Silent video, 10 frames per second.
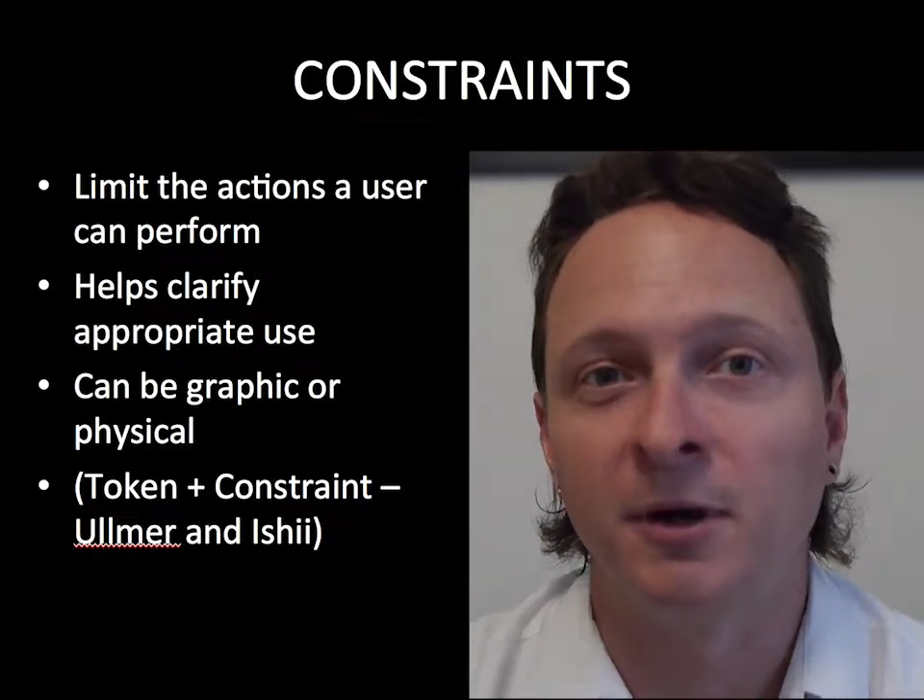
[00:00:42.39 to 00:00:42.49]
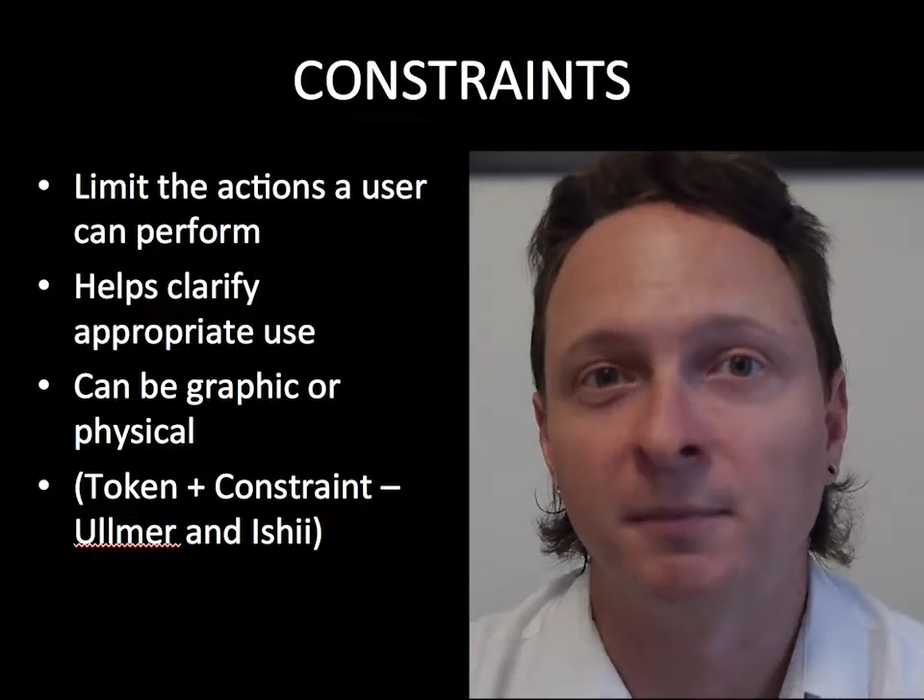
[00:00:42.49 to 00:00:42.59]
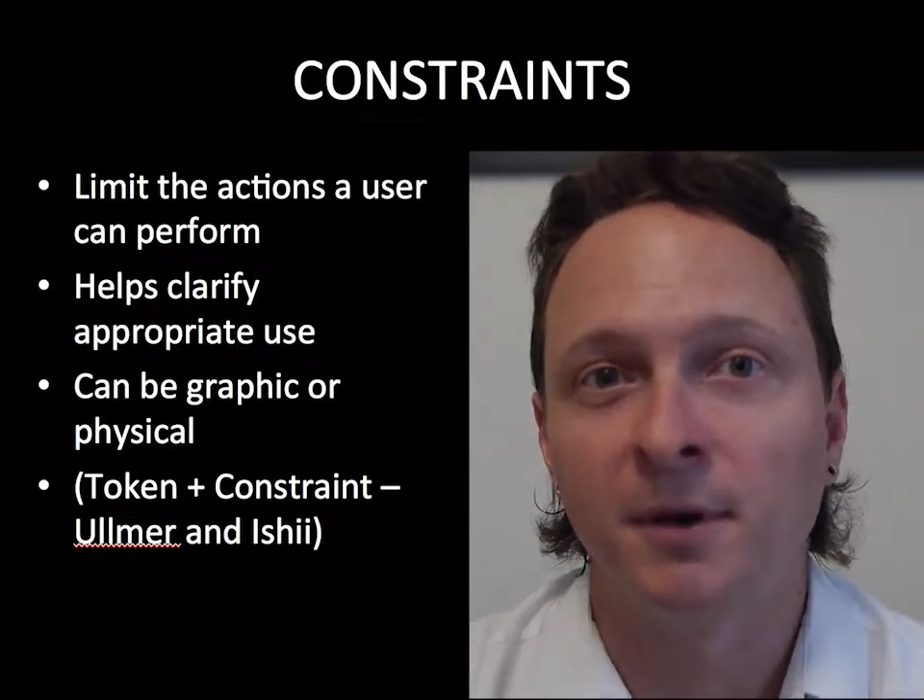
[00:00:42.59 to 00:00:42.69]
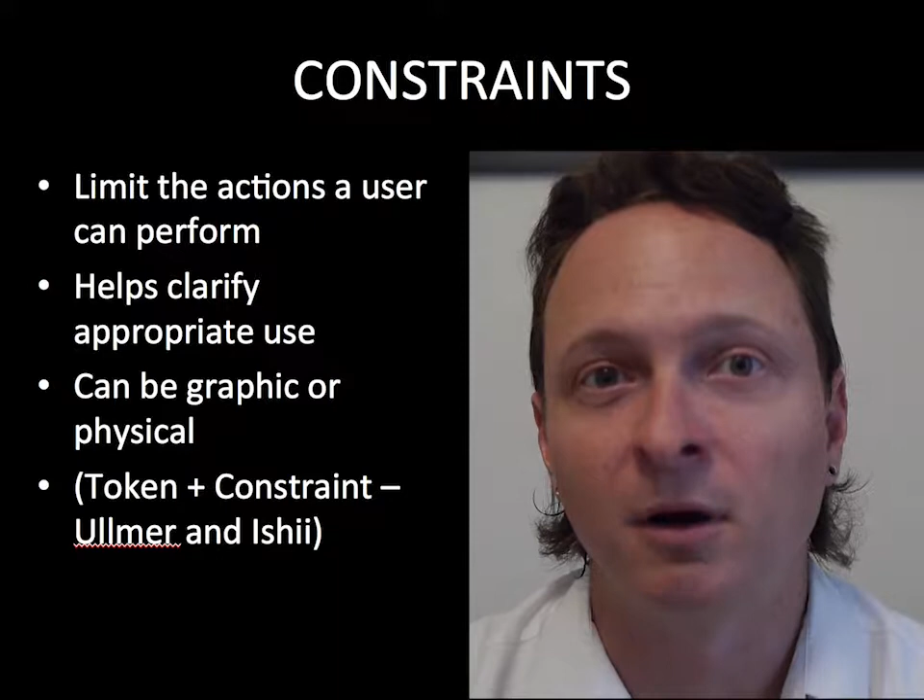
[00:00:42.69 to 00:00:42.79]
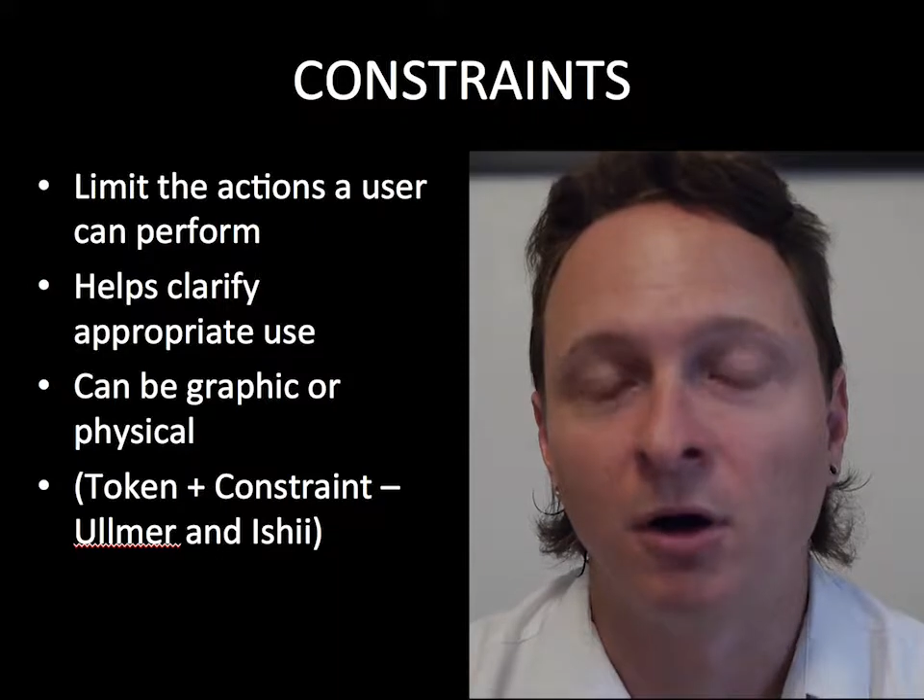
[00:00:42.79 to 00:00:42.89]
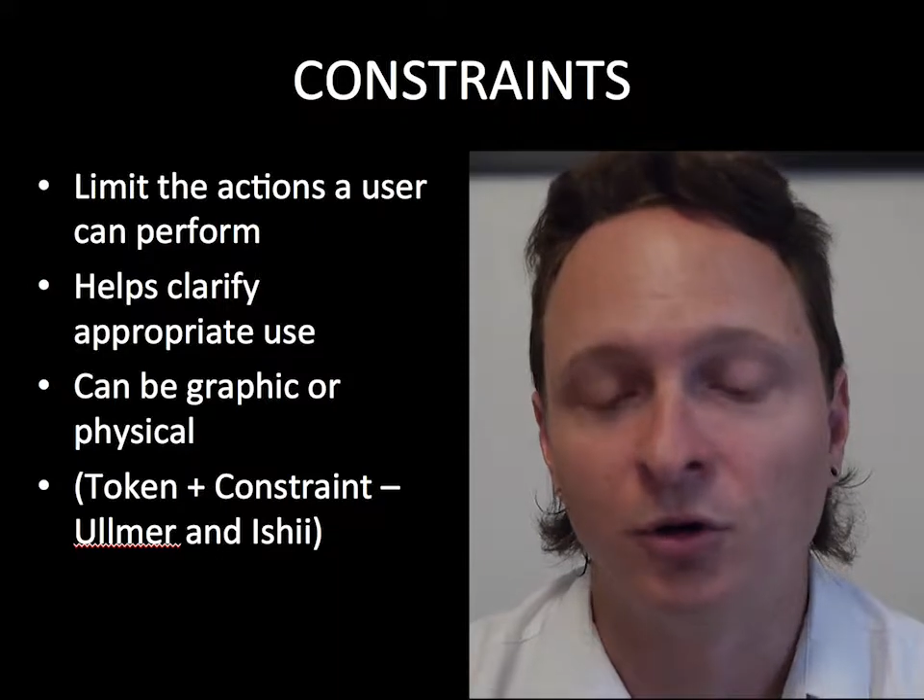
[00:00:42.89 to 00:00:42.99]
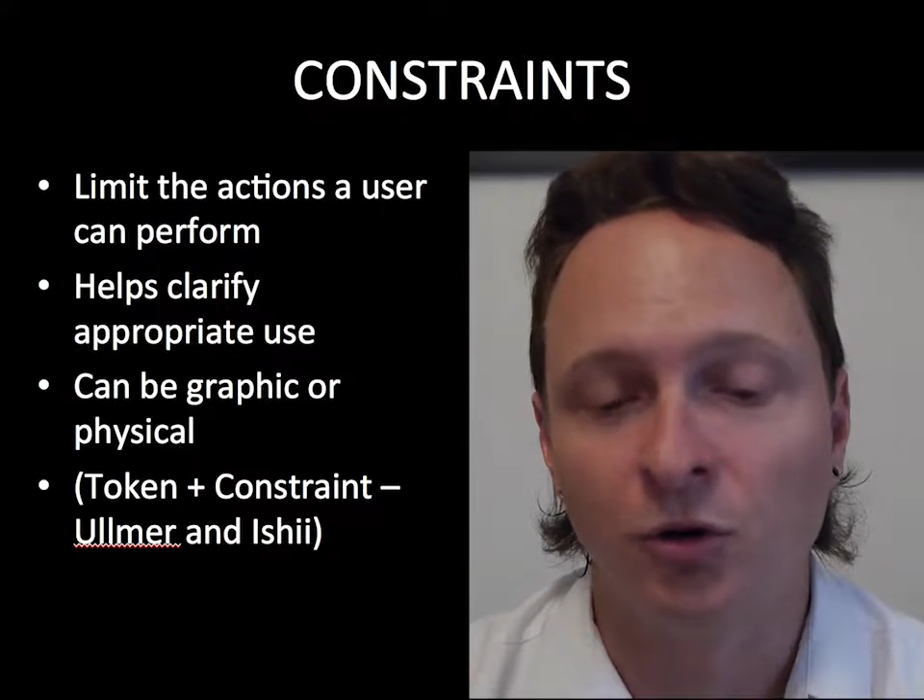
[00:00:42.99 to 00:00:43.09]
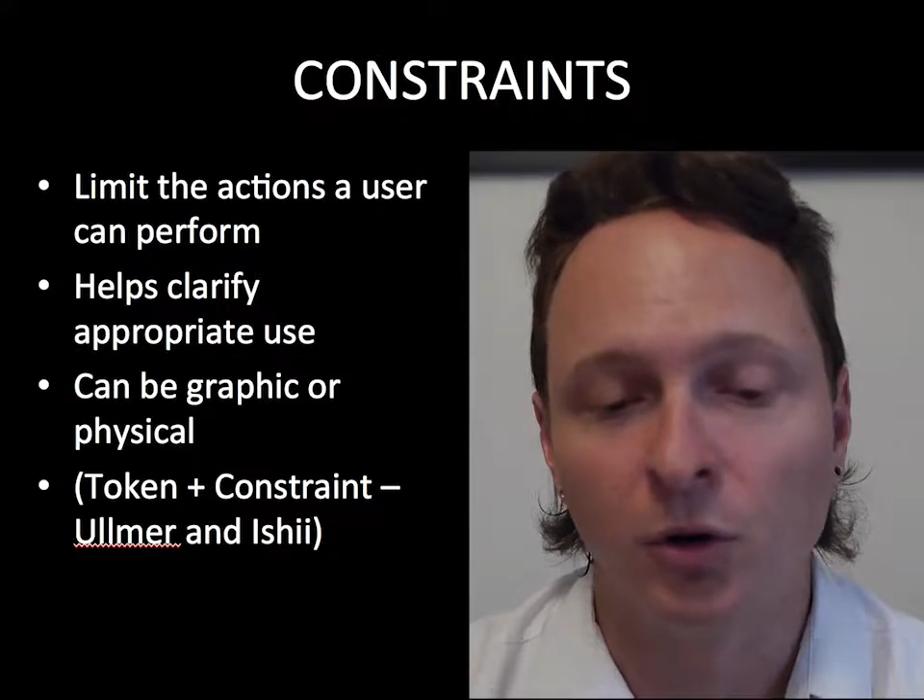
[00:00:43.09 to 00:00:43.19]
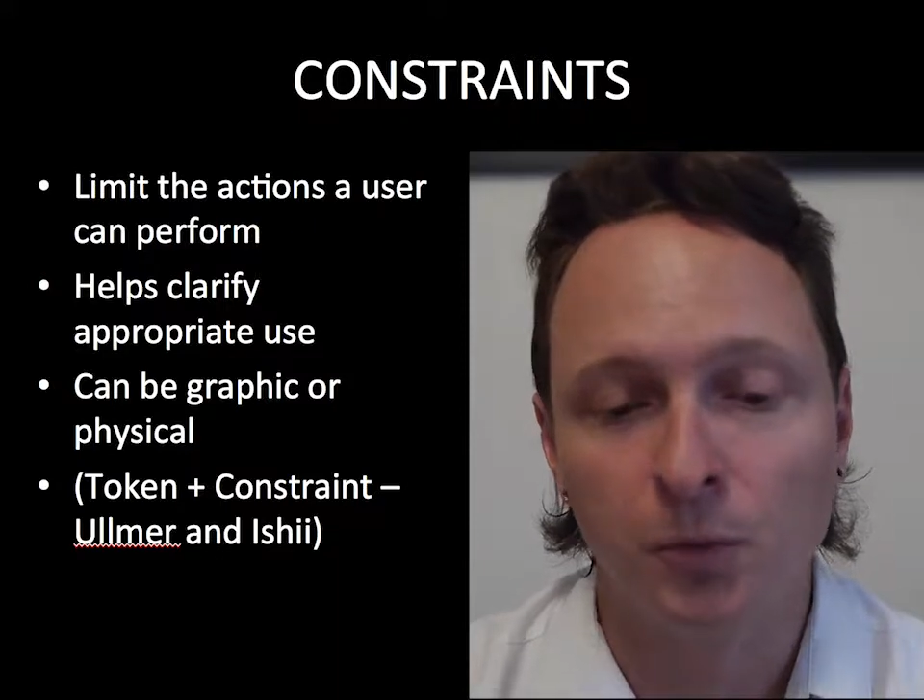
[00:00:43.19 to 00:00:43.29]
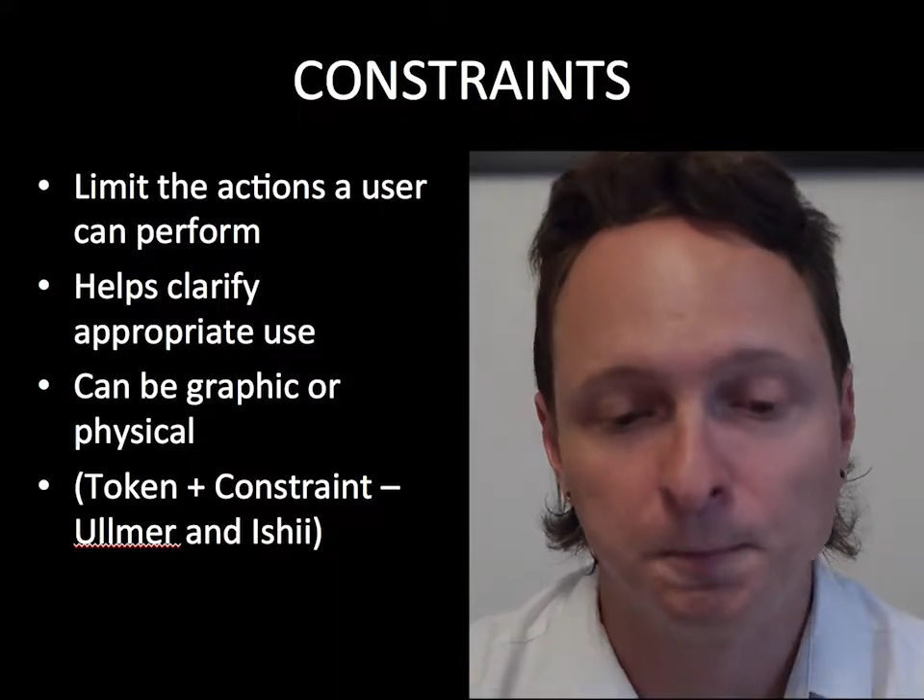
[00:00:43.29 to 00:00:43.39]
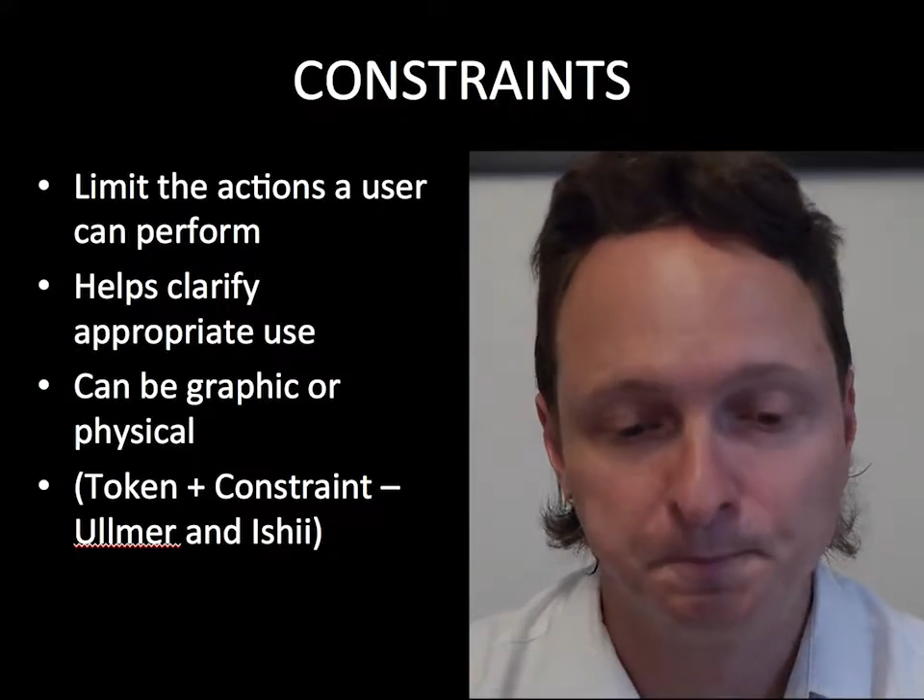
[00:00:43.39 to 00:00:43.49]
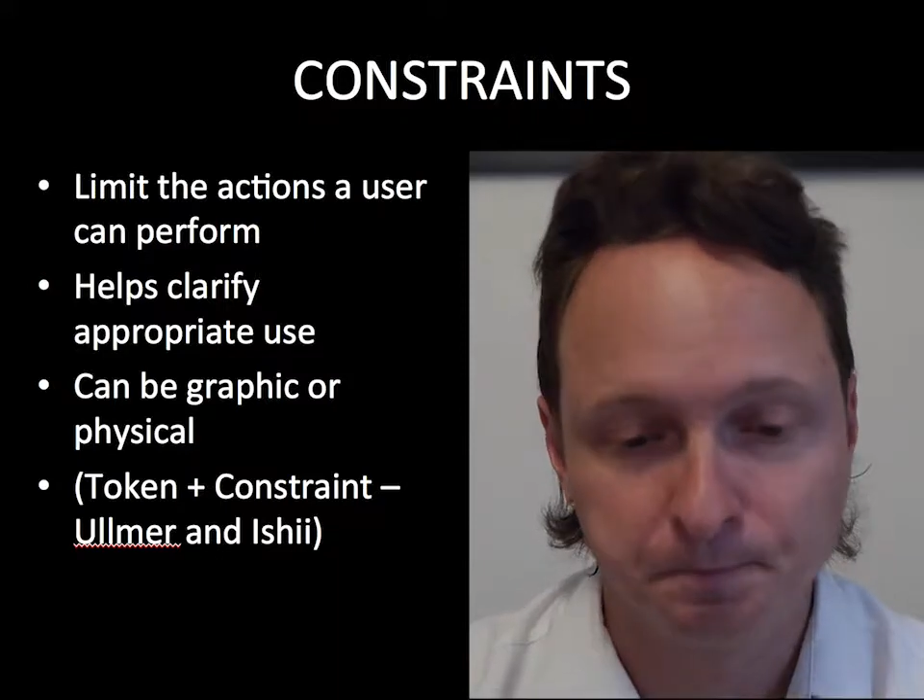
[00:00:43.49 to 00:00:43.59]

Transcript: up on your own.